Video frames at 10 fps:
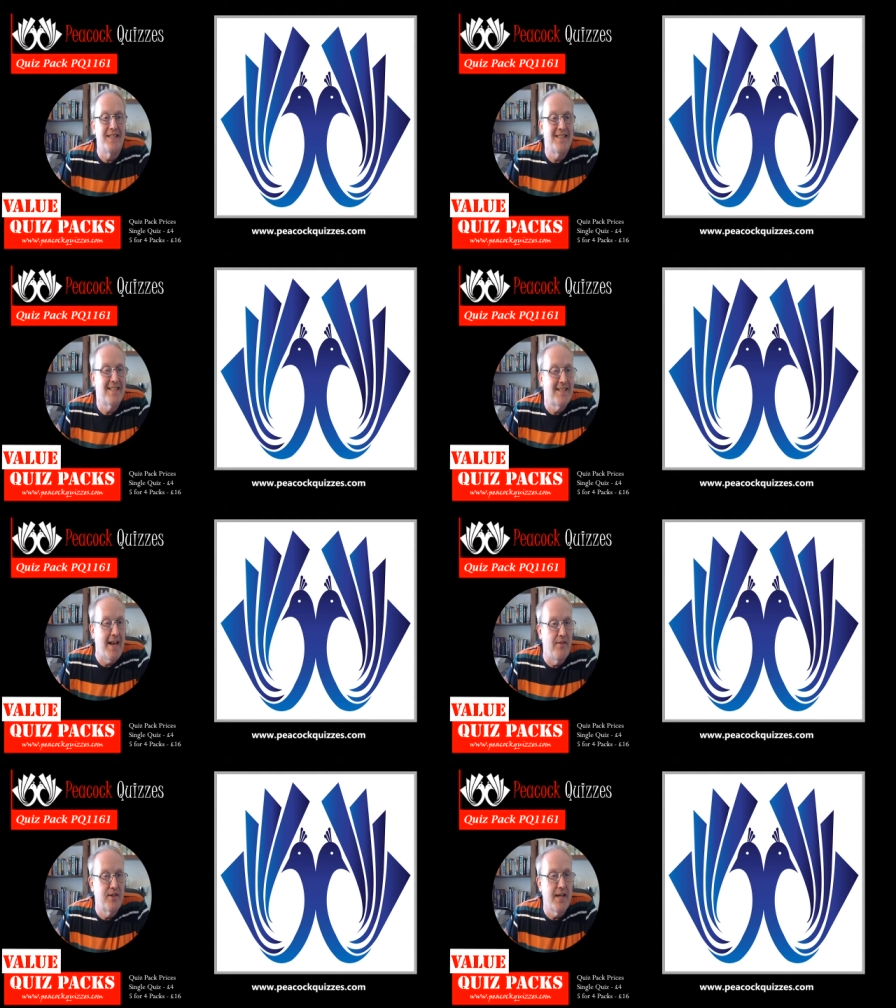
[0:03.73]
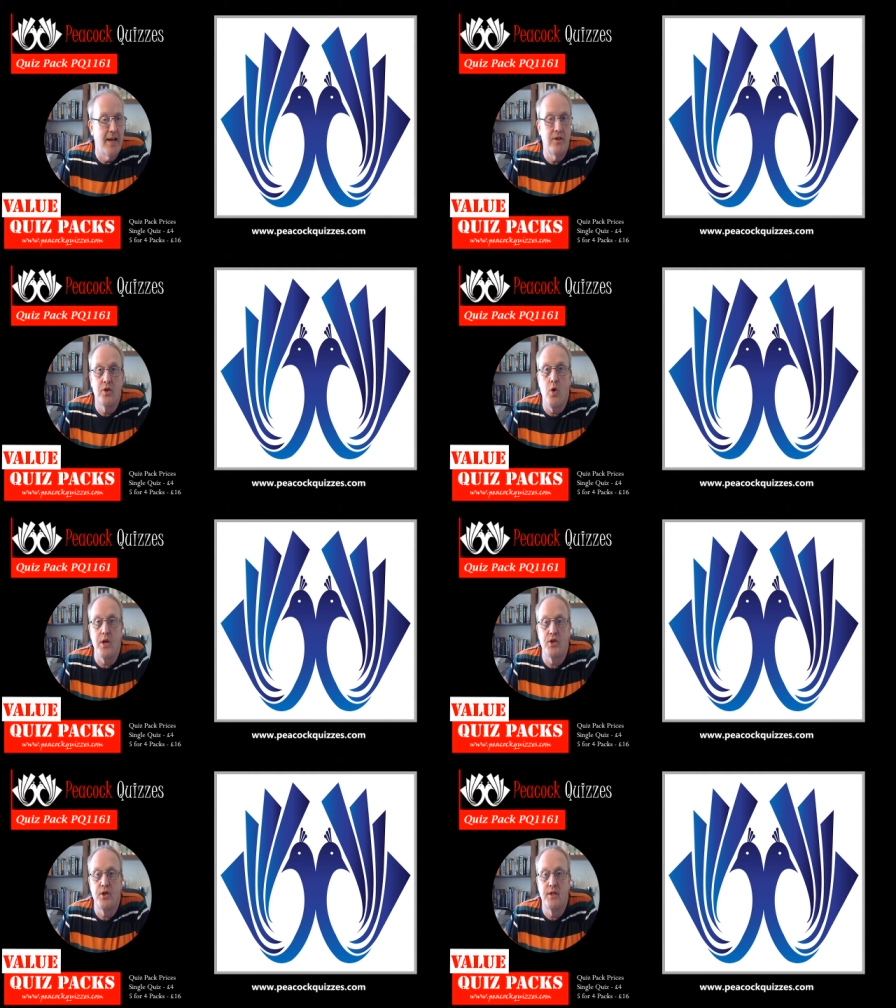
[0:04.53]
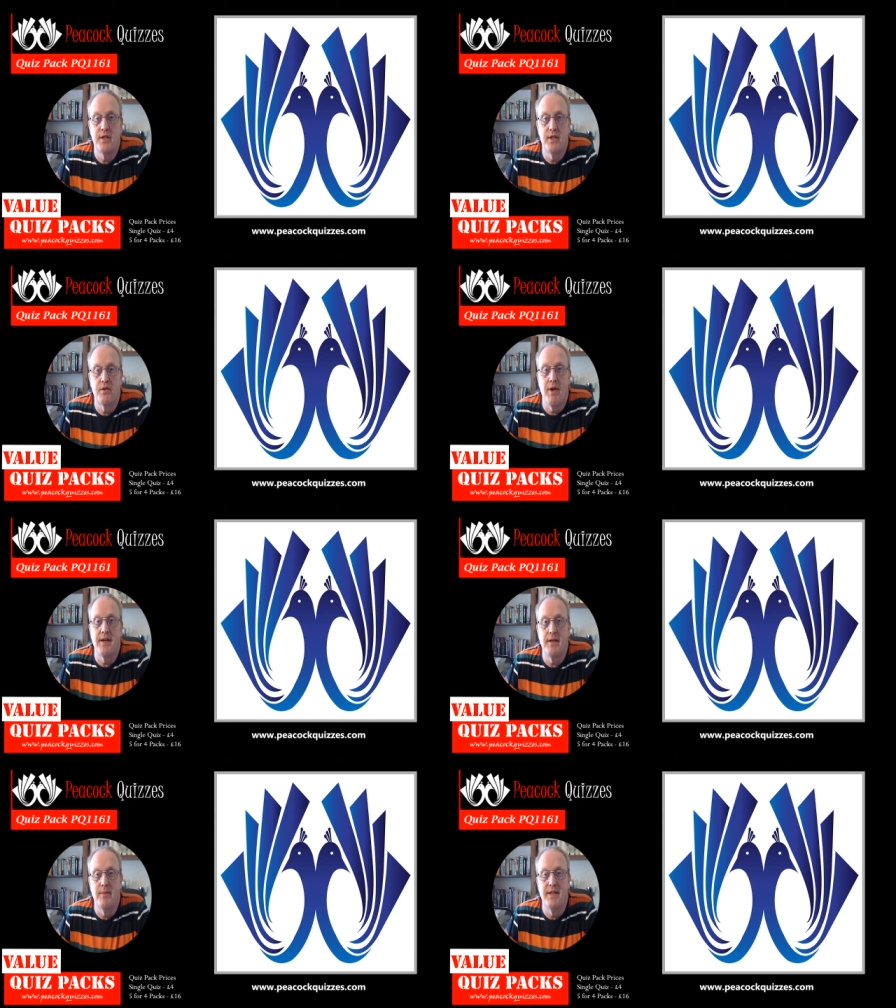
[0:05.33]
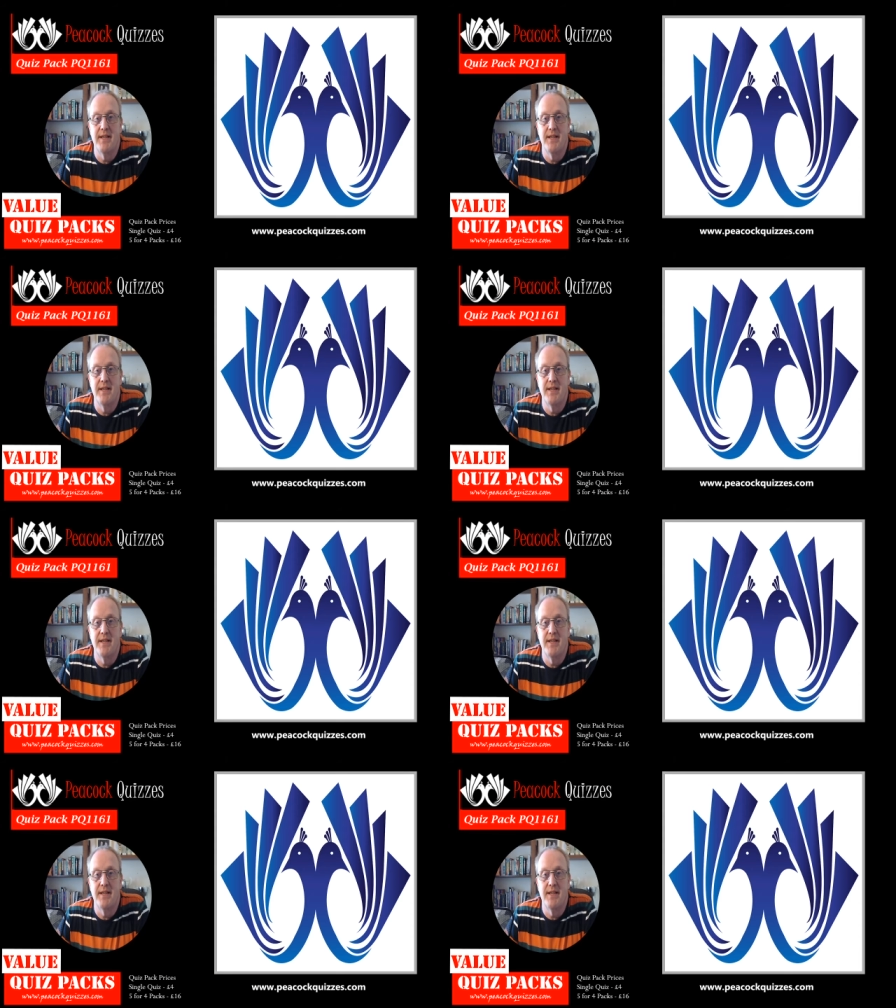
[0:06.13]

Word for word: set of 10 questions randomly